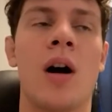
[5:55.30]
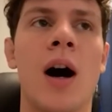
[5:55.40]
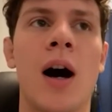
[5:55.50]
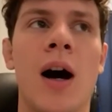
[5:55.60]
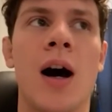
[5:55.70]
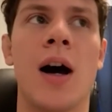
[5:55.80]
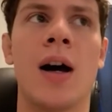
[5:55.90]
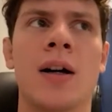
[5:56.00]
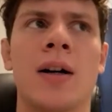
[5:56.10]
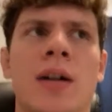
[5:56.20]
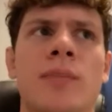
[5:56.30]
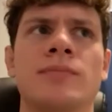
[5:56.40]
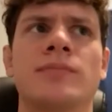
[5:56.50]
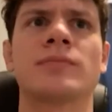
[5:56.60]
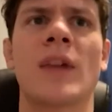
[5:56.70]
Um,
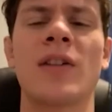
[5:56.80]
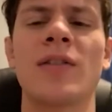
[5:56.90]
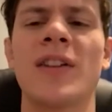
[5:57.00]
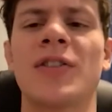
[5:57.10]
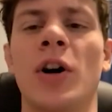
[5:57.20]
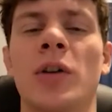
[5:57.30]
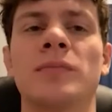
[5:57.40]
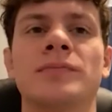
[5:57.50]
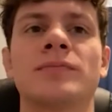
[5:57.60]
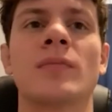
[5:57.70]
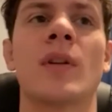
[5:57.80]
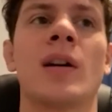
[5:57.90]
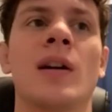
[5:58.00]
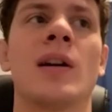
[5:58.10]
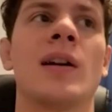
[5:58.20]
I don't think so.
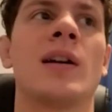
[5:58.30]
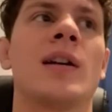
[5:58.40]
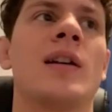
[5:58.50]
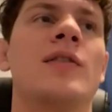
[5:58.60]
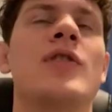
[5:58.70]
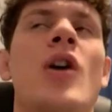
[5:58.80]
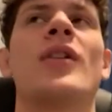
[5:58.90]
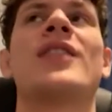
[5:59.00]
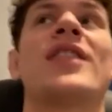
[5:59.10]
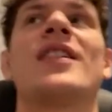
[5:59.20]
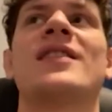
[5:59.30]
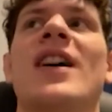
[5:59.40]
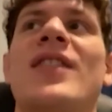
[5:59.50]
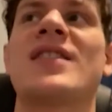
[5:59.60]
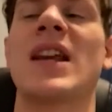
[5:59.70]
No, not the,
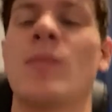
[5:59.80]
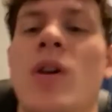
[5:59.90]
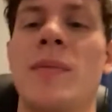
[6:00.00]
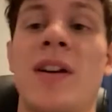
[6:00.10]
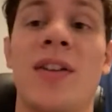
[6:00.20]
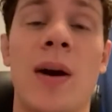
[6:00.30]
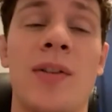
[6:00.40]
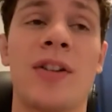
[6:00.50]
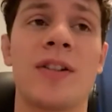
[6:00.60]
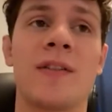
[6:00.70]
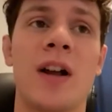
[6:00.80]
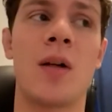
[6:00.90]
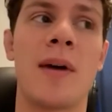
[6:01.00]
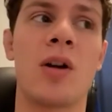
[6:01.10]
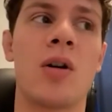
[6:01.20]
not the same one, because that was a
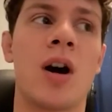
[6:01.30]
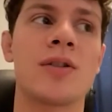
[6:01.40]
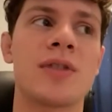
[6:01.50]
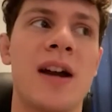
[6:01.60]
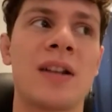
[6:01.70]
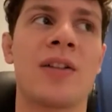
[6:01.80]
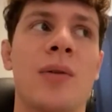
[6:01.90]
developmental contract.